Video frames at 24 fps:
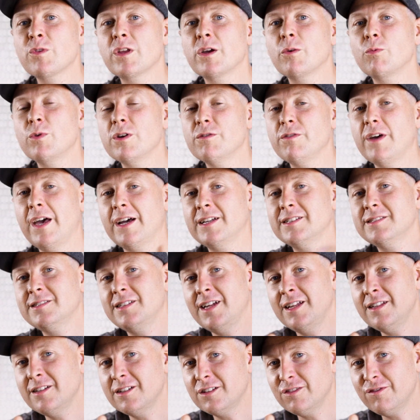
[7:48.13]
with
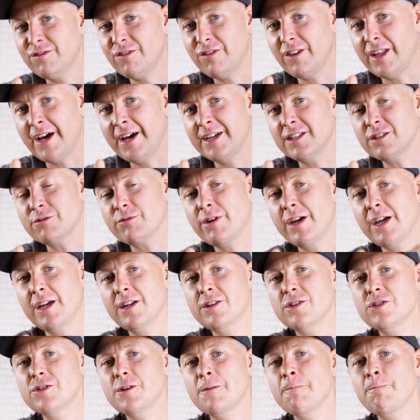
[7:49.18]
extended flight
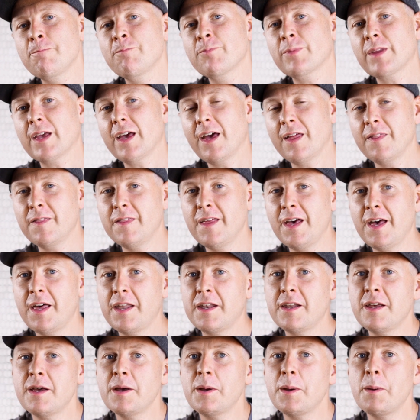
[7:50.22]
range, and
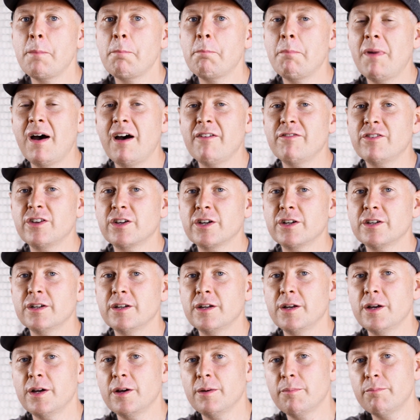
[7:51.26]
then MAVIC
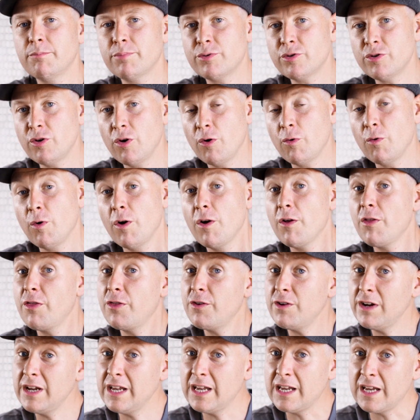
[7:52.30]
Pro
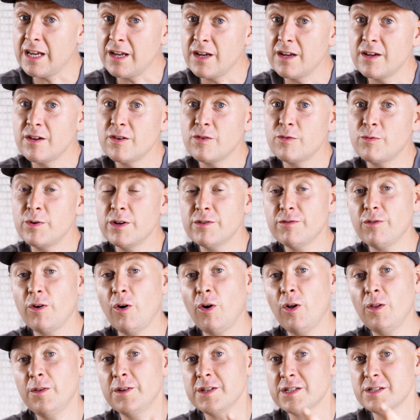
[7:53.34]
3 with
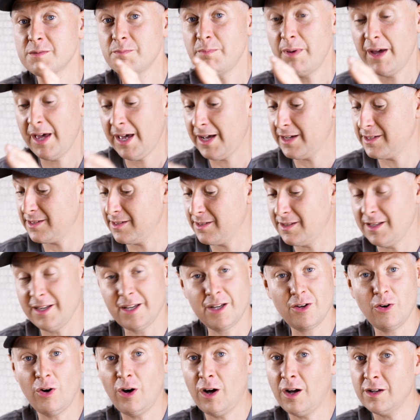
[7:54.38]
all the specs,
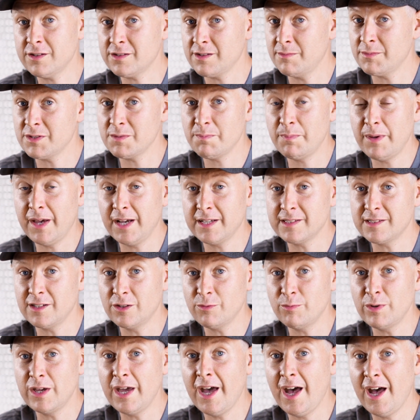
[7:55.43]
like awesome specs
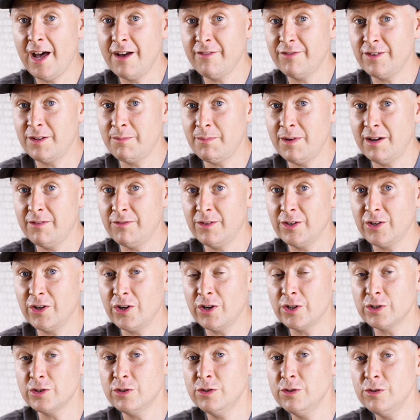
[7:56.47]
that we have in MAVIC
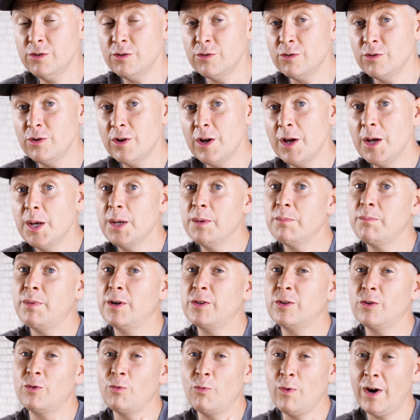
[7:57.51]
Air 2,
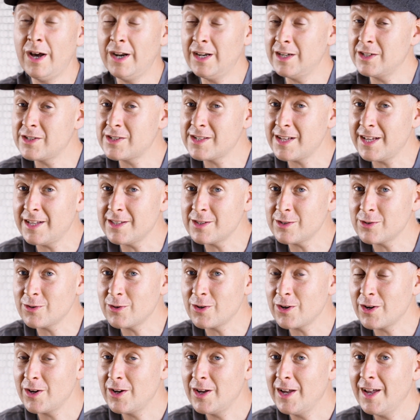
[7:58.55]
but on 1-inch
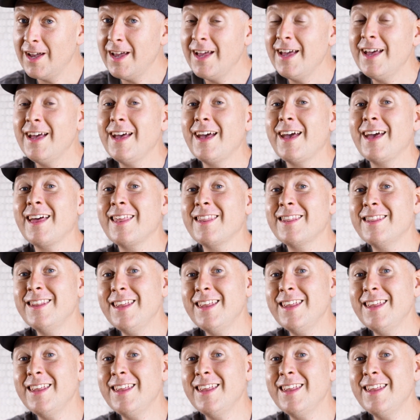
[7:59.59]
sensor. And